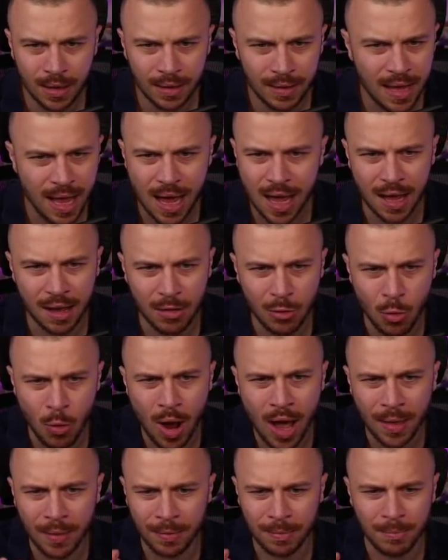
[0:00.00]
Nah,
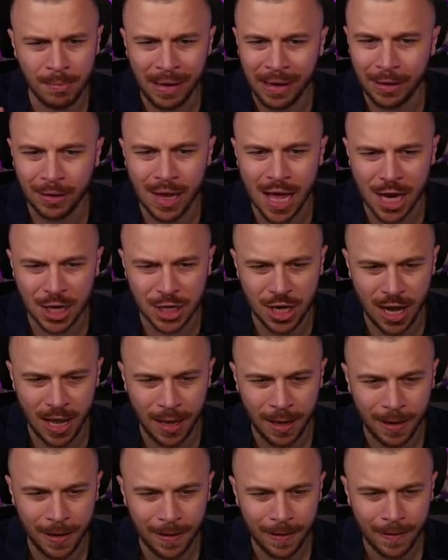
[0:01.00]
one mil actually.